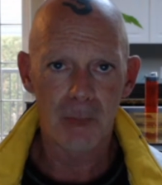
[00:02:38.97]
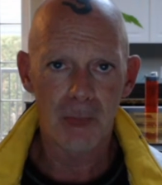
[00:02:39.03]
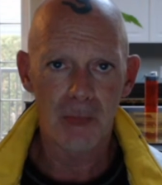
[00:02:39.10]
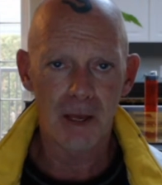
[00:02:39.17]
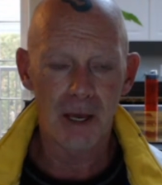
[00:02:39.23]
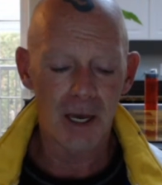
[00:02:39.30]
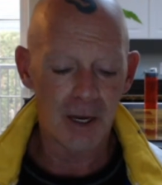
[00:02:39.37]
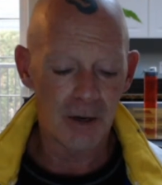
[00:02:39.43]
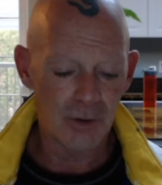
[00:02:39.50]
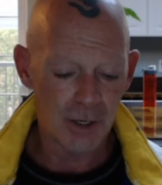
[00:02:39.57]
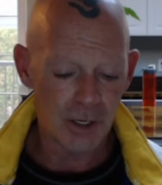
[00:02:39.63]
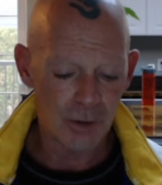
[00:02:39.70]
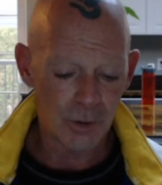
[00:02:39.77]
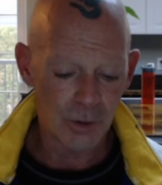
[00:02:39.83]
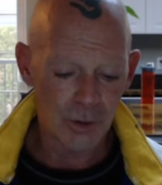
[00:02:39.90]
And
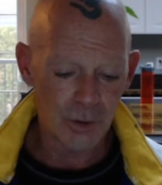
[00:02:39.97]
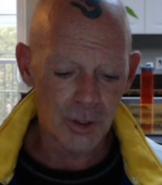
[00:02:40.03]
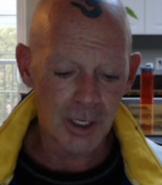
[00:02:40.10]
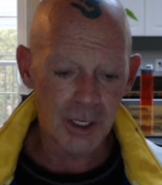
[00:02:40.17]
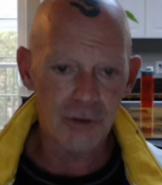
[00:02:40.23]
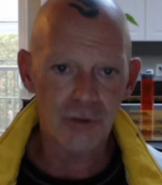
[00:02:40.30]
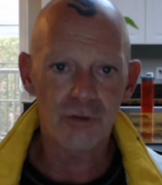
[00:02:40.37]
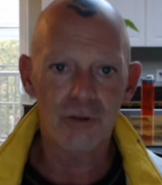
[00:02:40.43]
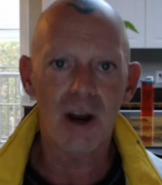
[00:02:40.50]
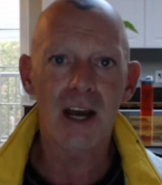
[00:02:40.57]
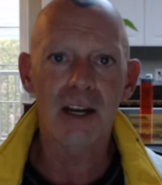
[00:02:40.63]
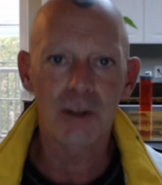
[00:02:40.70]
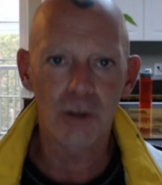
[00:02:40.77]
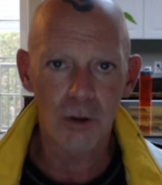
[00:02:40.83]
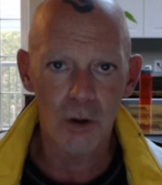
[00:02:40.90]
you're going to get
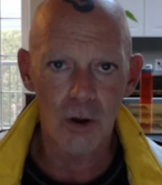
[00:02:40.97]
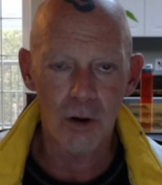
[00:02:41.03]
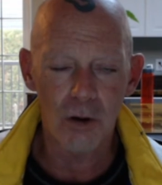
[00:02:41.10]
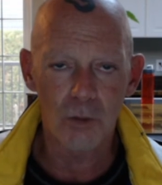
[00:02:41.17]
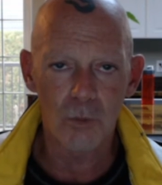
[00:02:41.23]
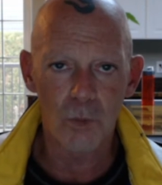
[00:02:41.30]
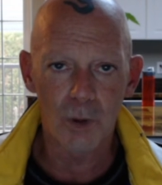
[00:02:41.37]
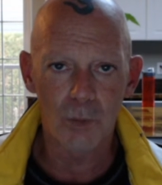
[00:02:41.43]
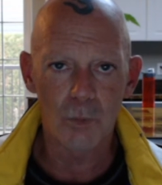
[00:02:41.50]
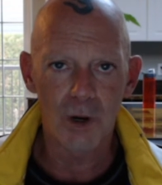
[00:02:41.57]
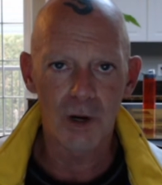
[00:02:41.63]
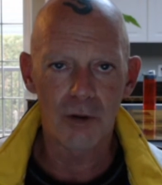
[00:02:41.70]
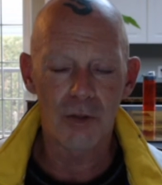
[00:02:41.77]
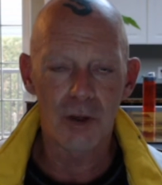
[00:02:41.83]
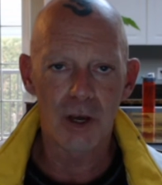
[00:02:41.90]
dragged along one way
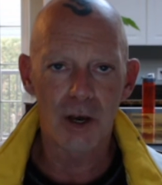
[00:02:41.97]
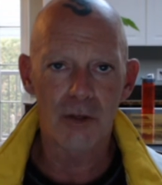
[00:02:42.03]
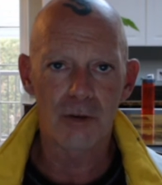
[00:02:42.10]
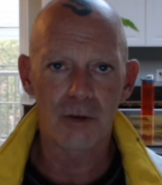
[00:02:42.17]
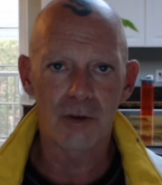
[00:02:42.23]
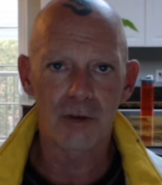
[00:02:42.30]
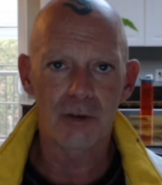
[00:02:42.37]
or the other.